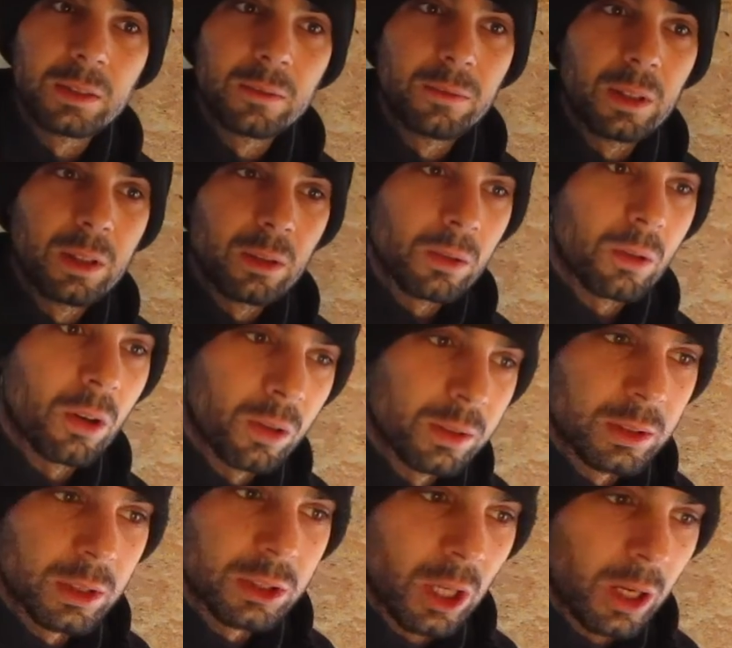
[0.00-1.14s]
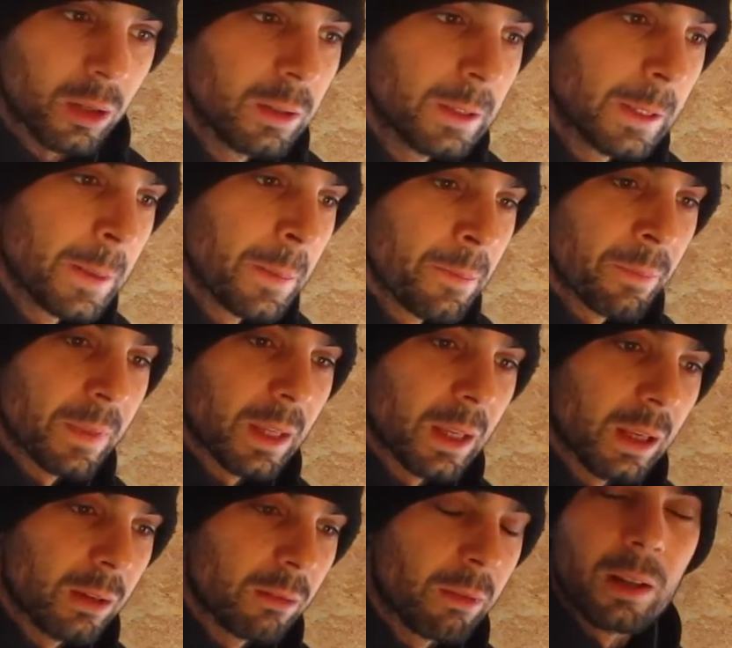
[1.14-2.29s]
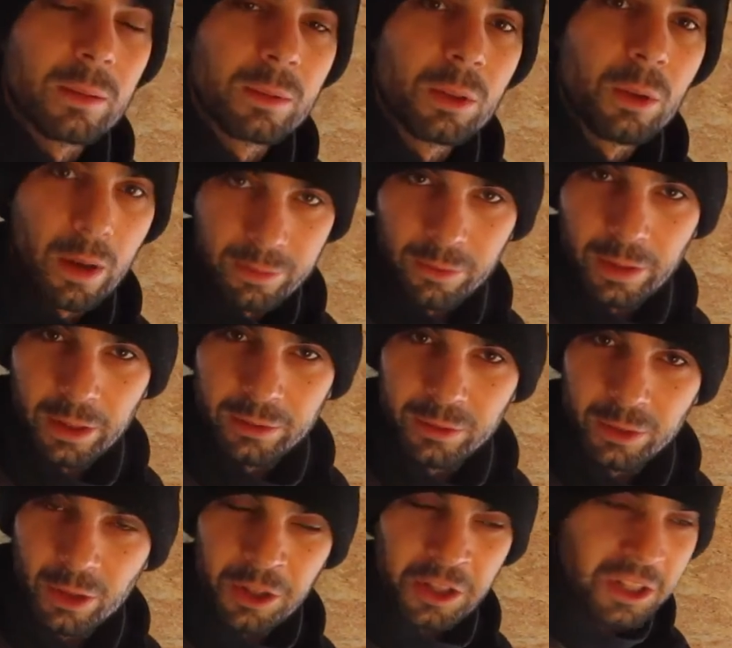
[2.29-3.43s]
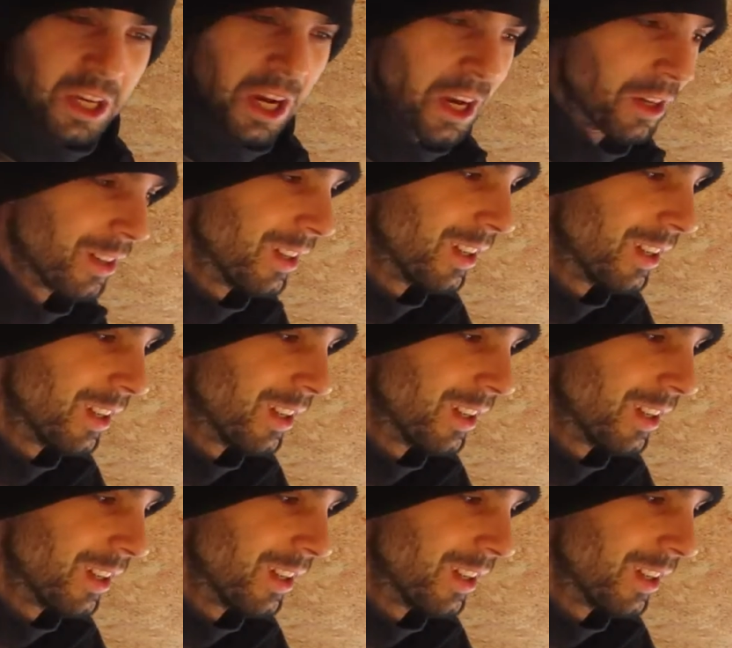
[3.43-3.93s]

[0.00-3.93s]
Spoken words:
video on the channel. Well, you have the first video on the channel.